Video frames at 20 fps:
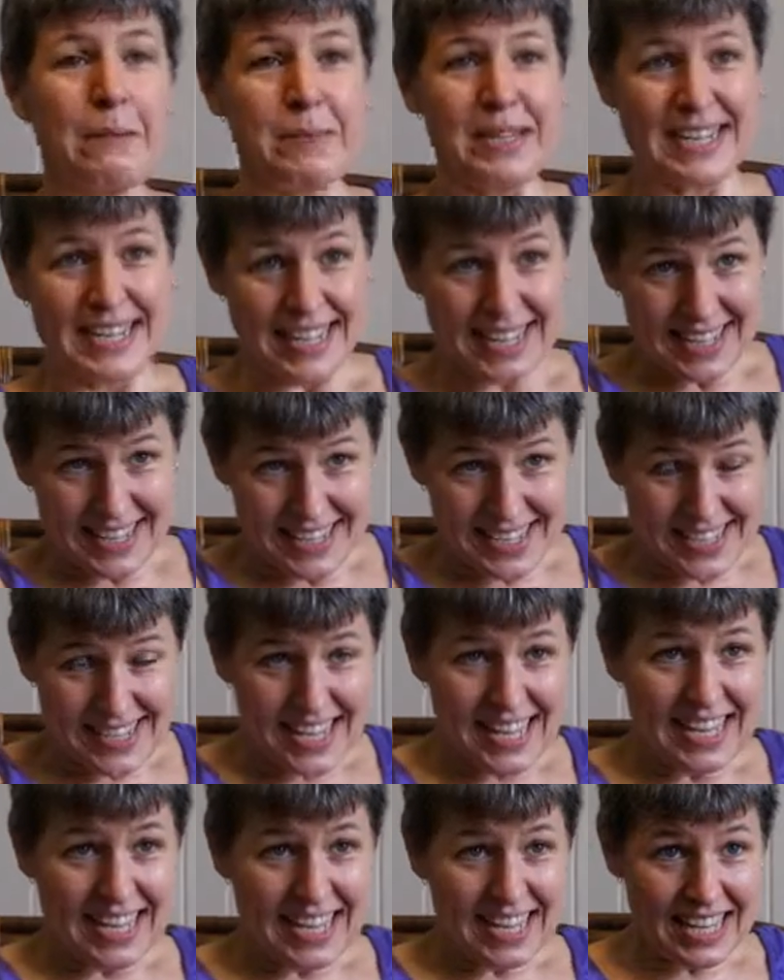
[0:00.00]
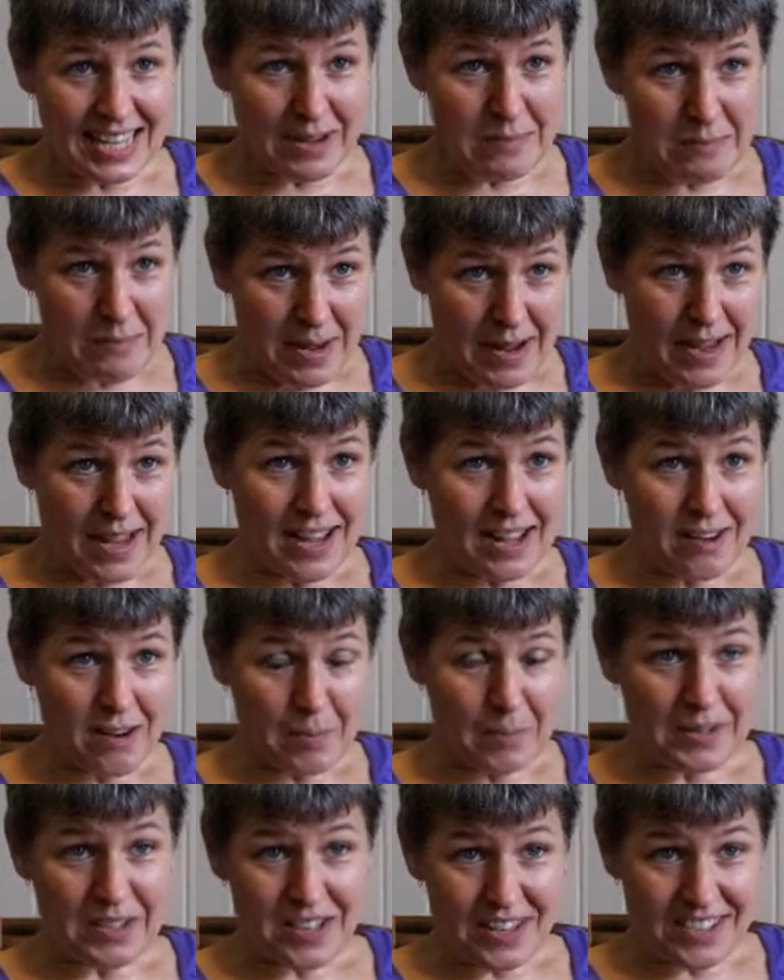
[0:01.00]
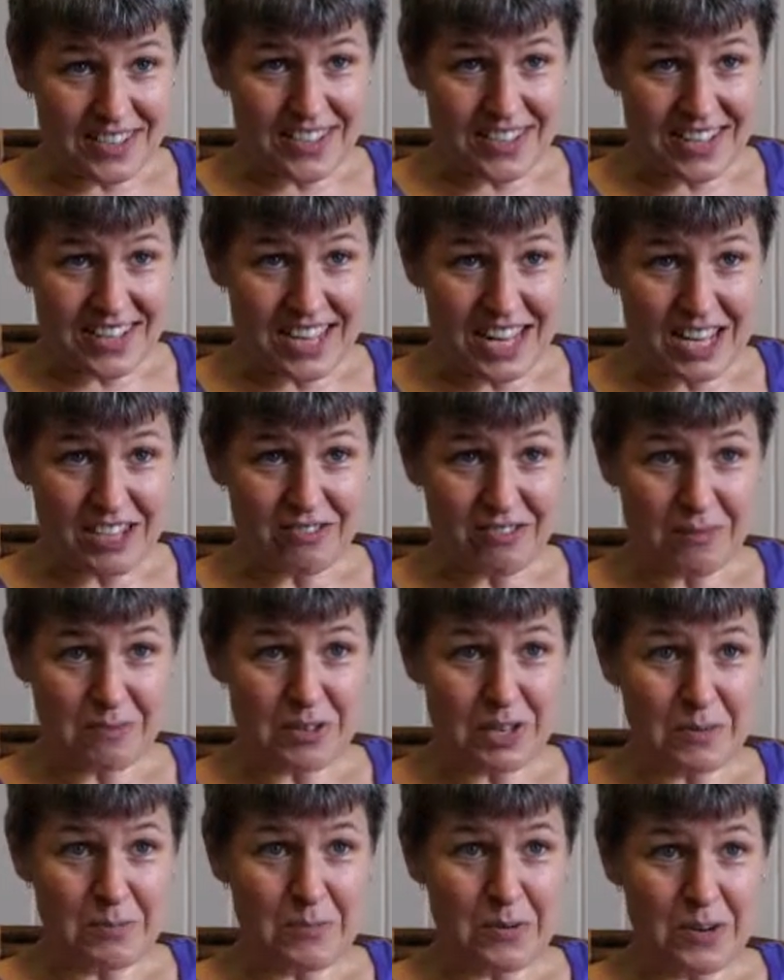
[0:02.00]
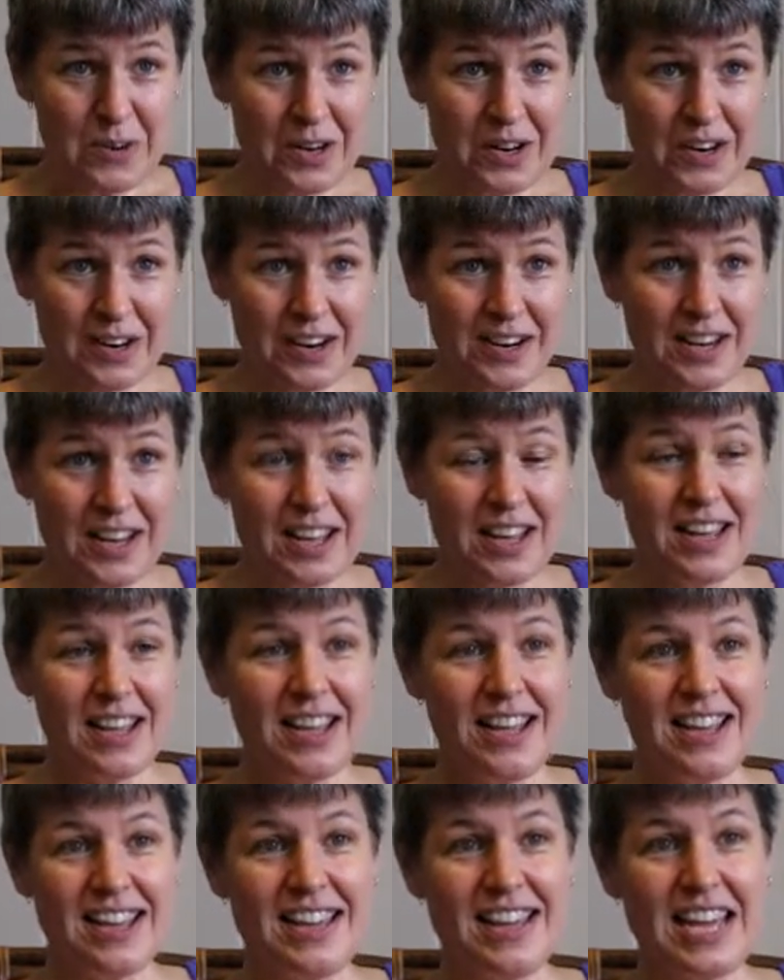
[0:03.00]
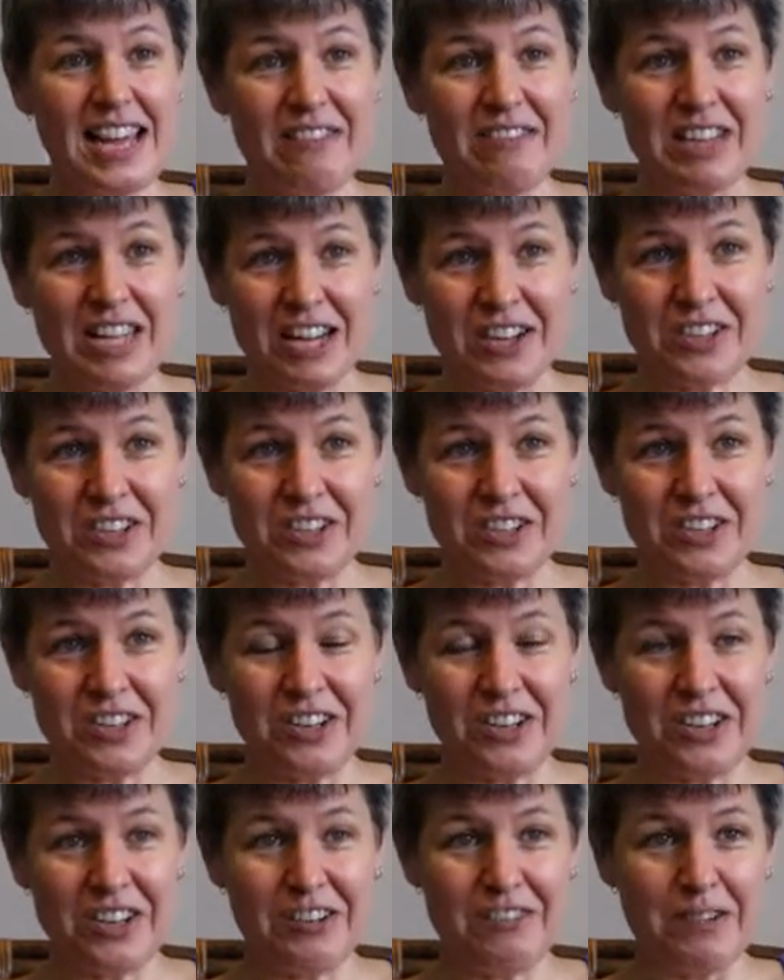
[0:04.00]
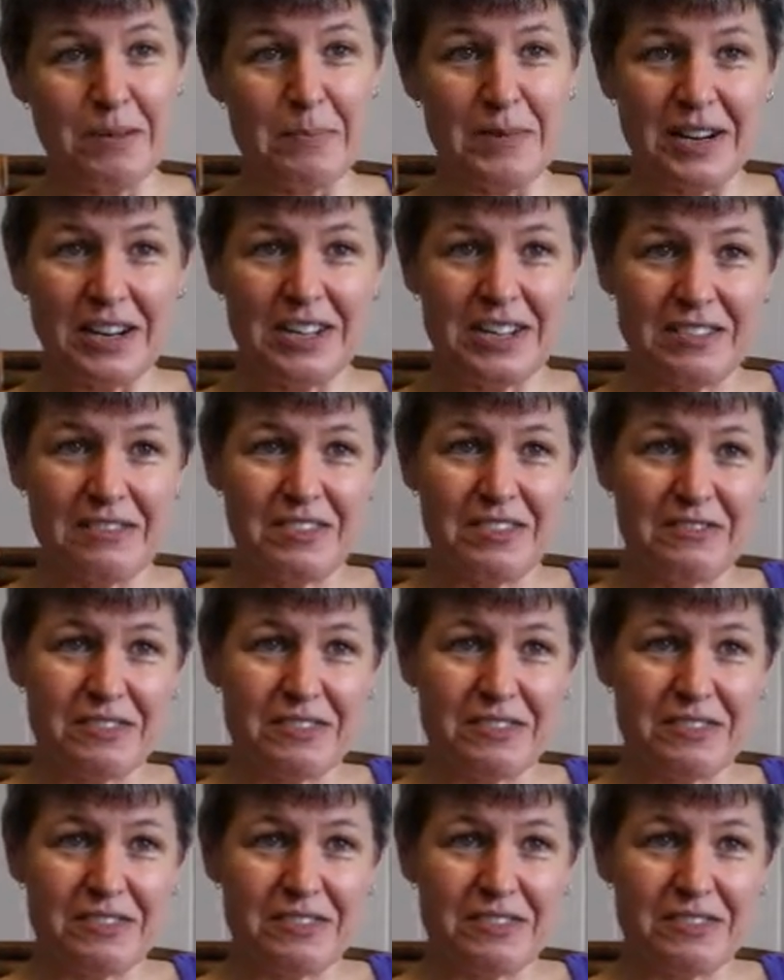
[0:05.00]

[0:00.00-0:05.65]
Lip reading: Because in my herpetology class from Jim Bogart, he gave a lecture on reproductive